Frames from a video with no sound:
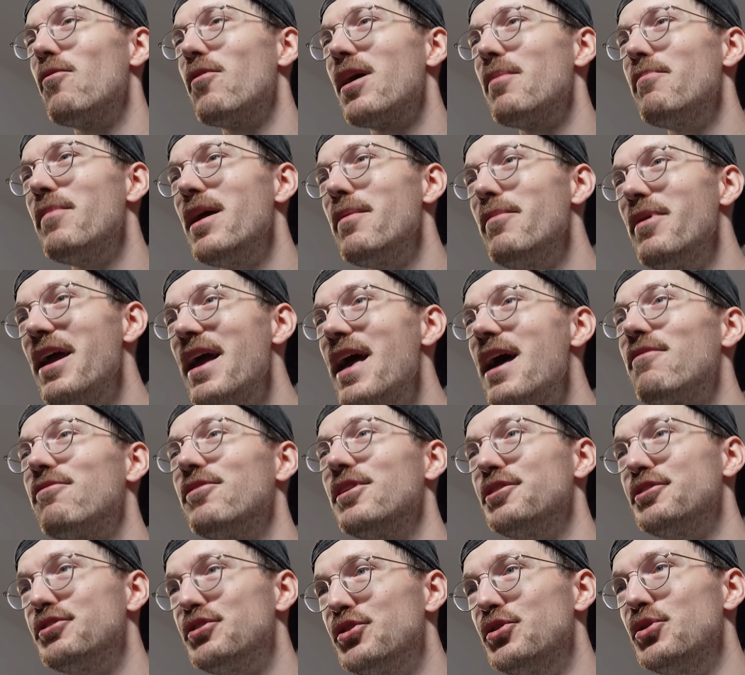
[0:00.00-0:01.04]
where maybe
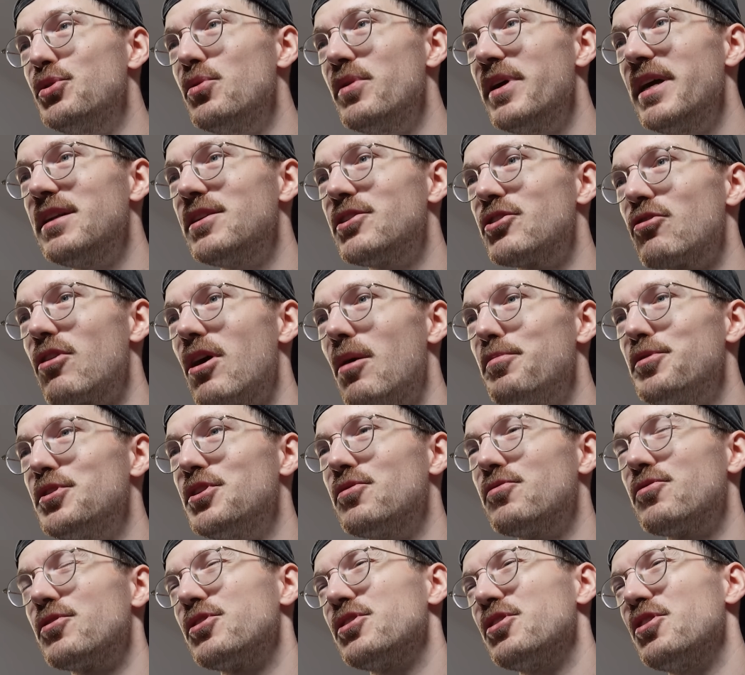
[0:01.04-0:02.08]
every 2
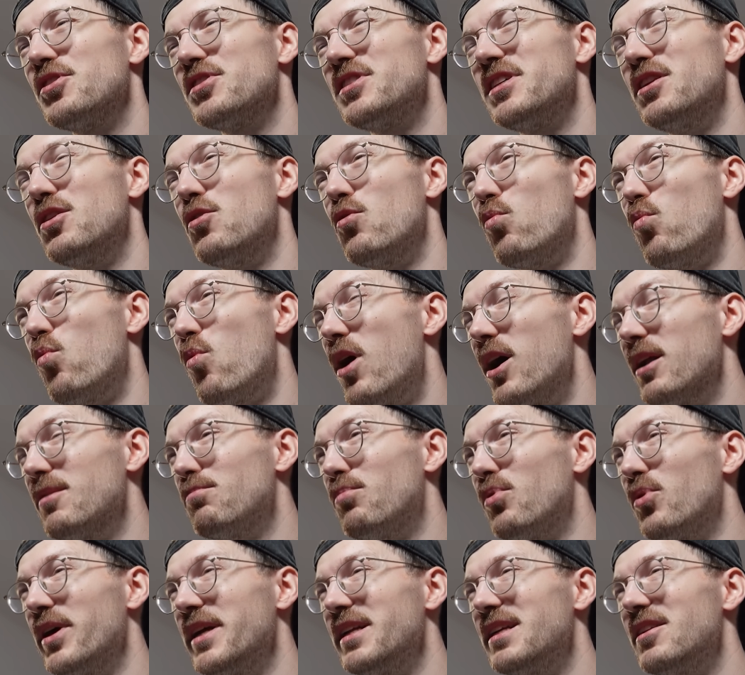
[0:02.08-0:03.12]
interruptions results in a 1
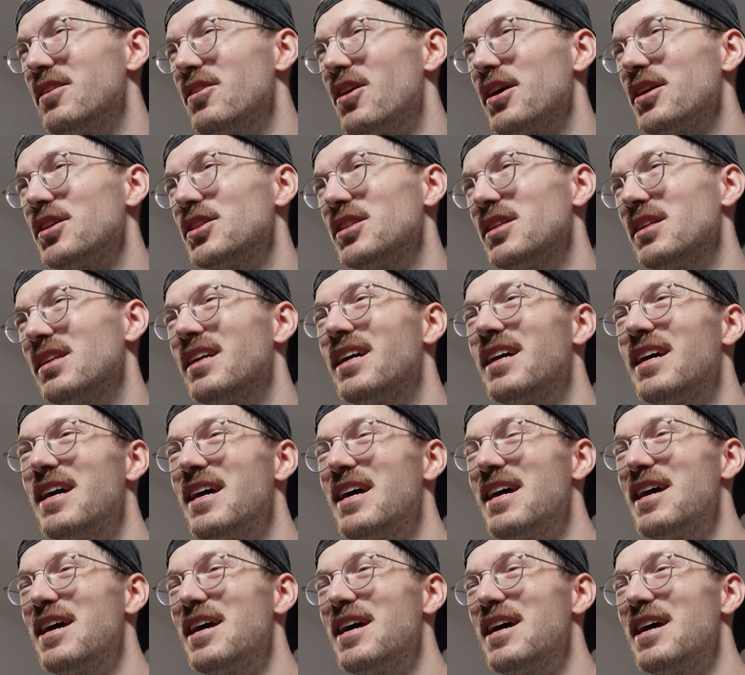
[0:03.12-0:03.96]
point deduction.